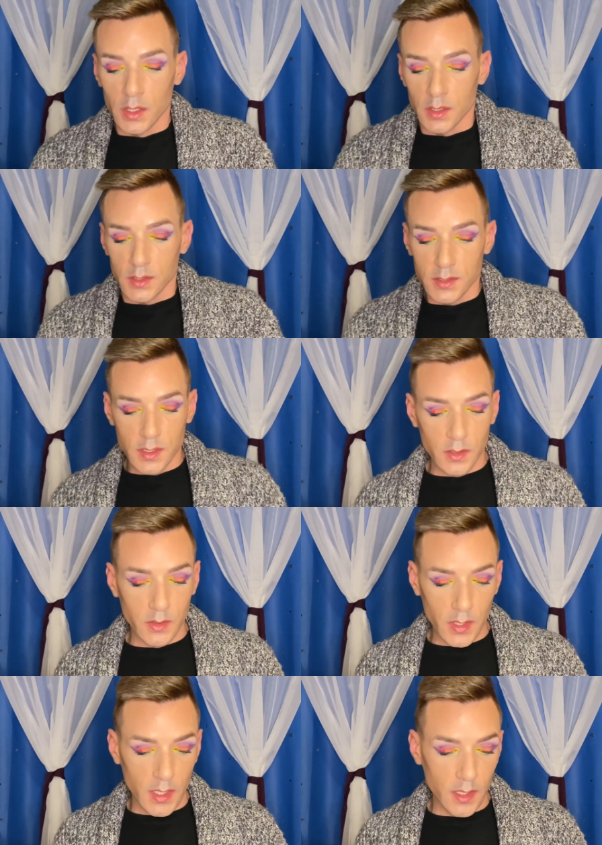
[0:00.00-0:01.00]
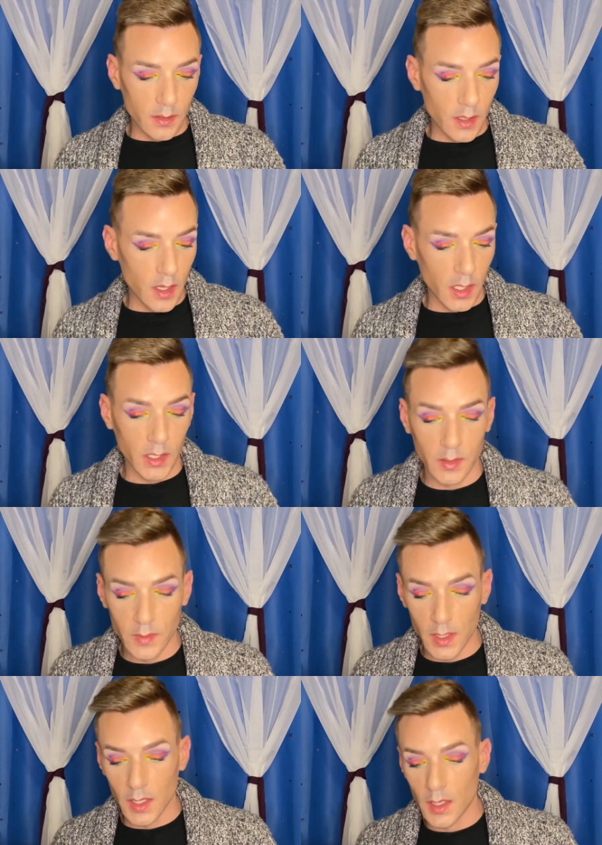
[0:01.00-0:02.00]
So, yeah.
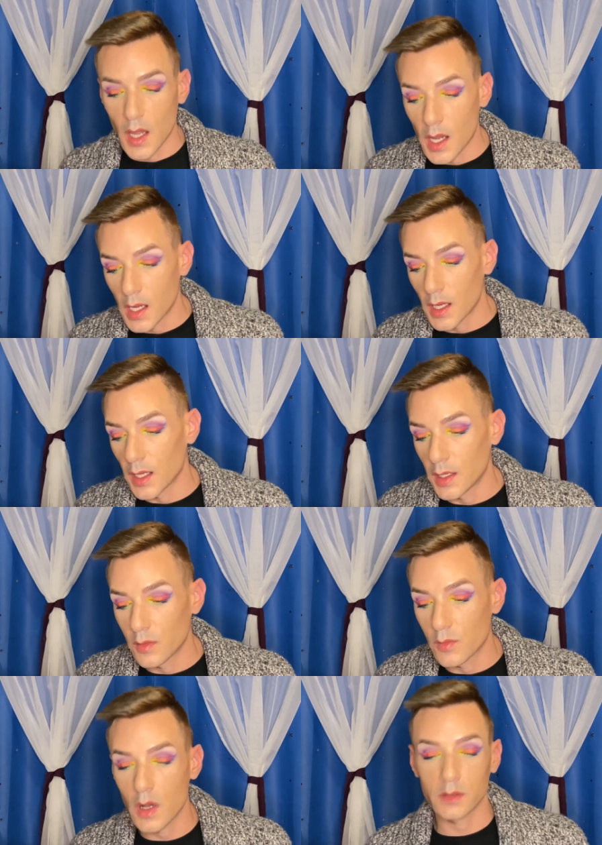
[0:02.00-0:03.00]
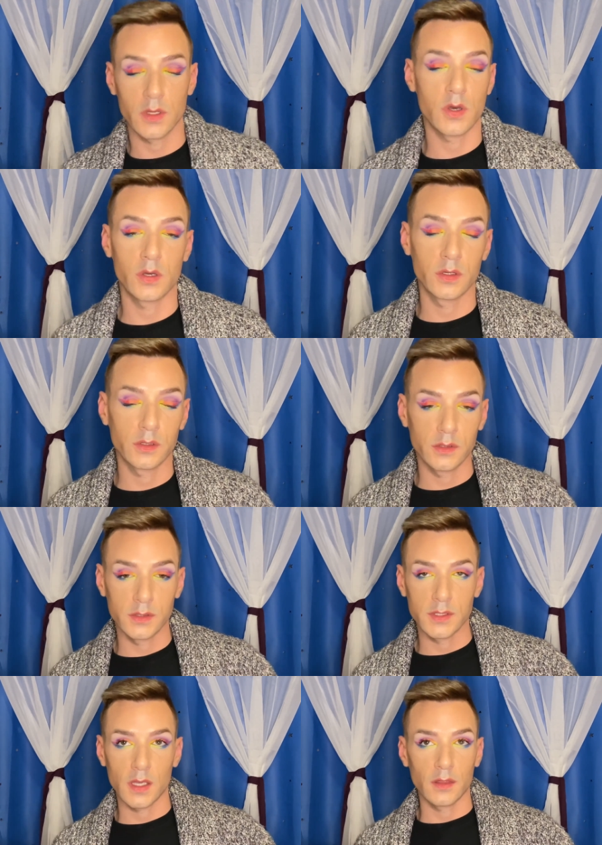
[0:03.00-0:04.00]
Anyway, I walked the halls.
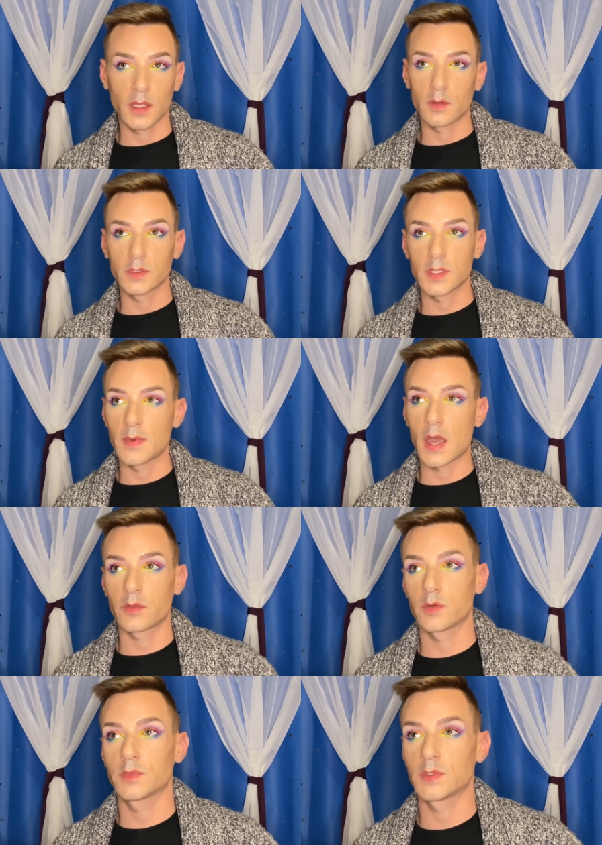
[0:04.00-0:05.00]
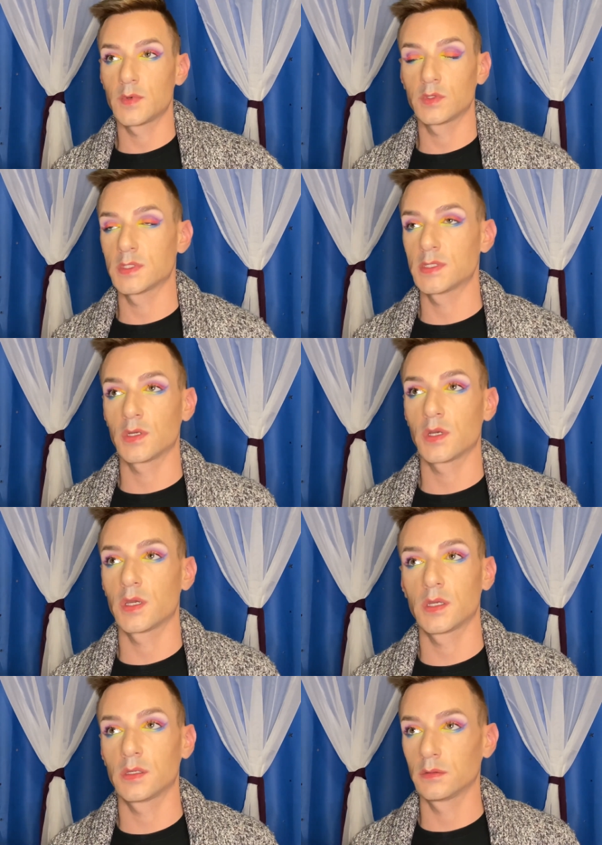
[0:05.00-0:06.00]
I think I went to the bathroom and smoked a
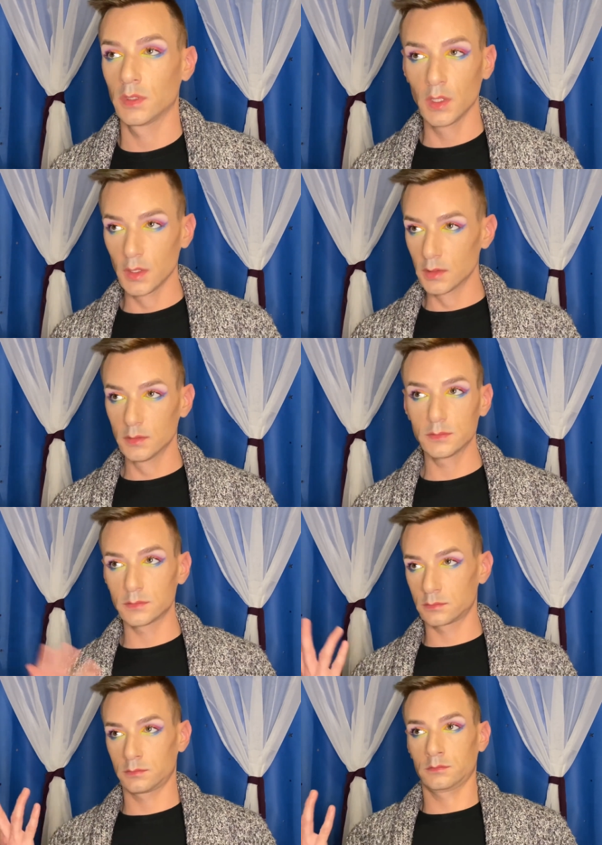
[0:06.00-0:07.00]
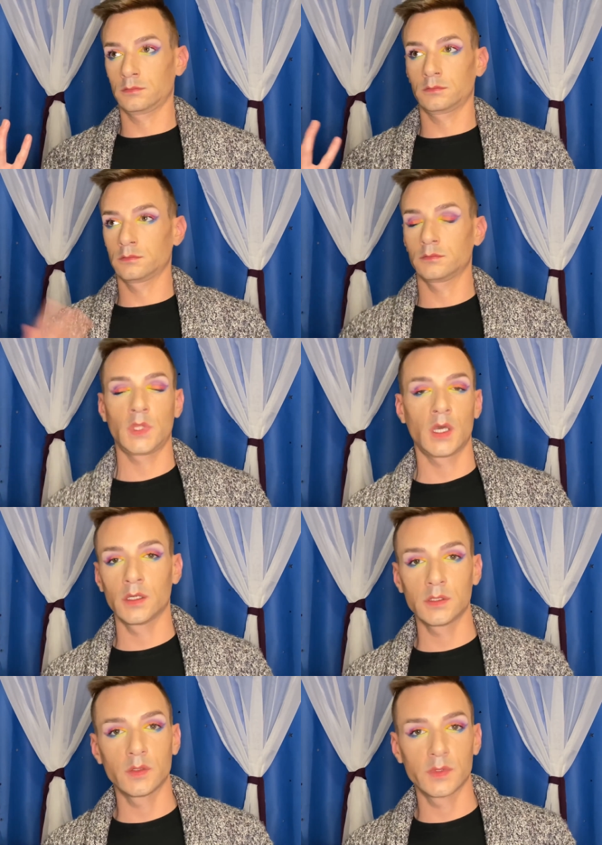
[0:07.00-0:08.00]
cigarette. Yeah,
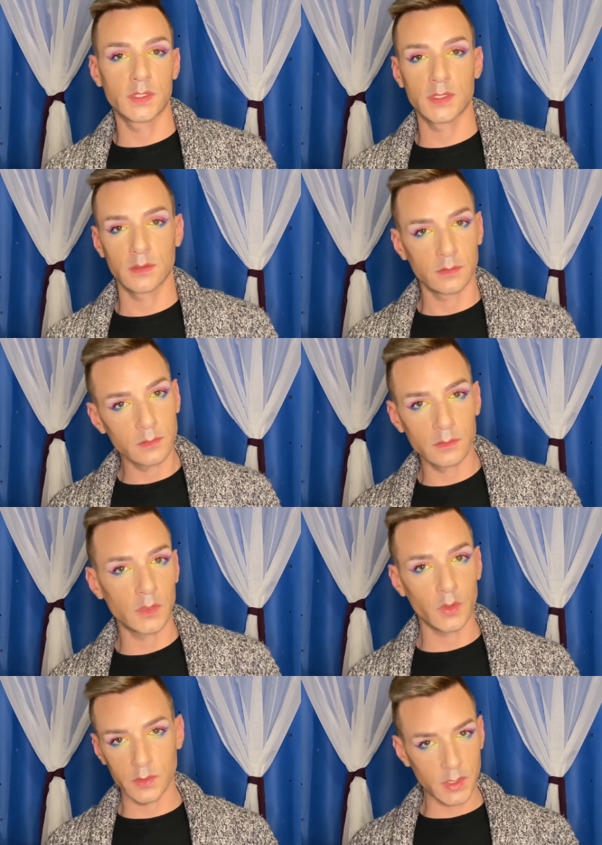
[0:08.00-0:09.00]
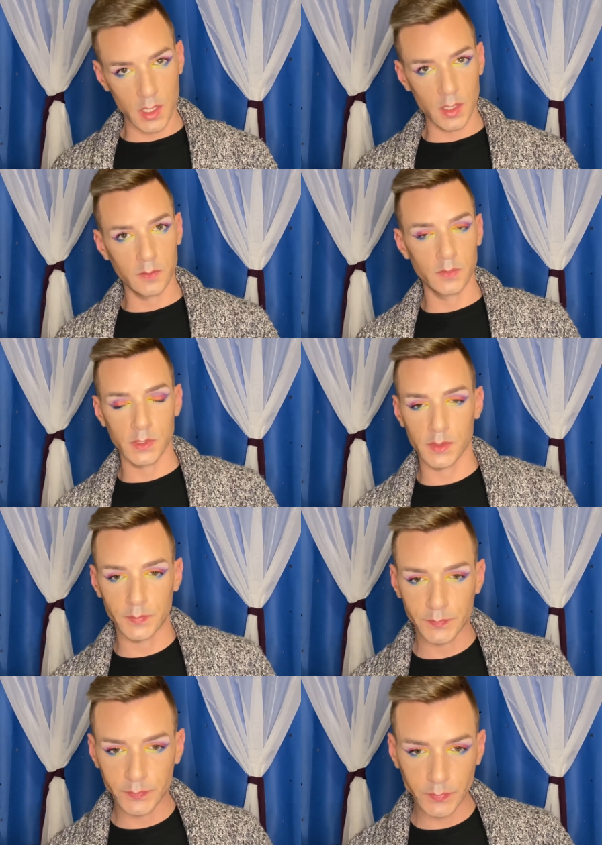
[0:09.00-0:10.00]
it was those times.
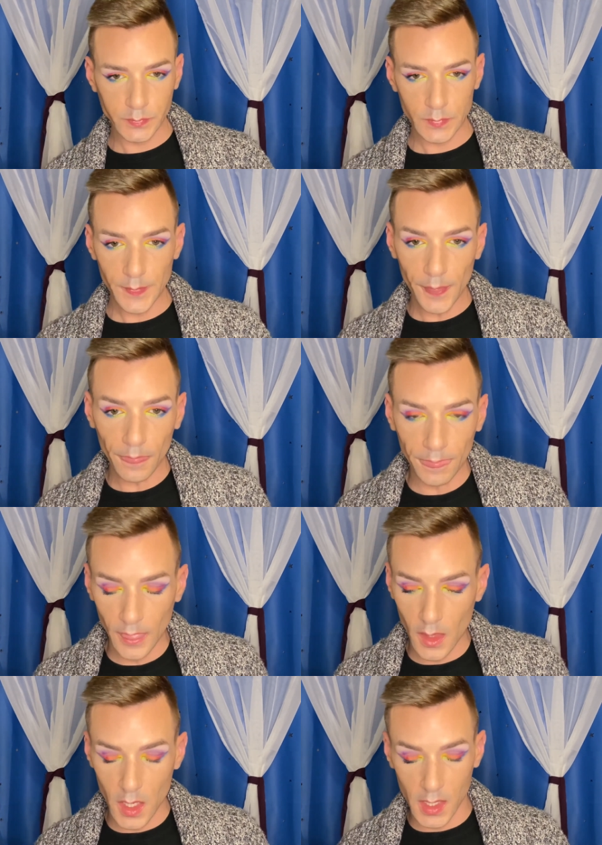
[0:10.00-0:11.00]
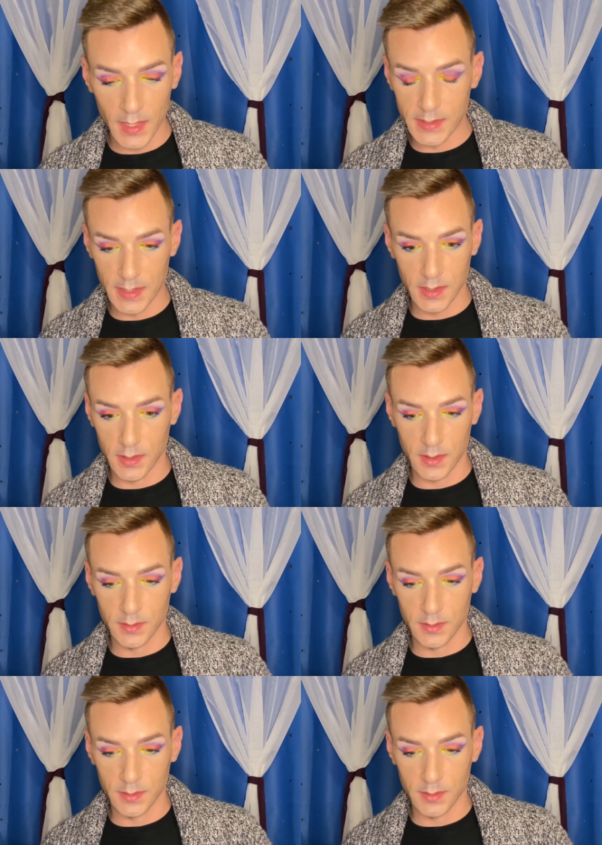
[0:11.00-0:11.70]
And I did.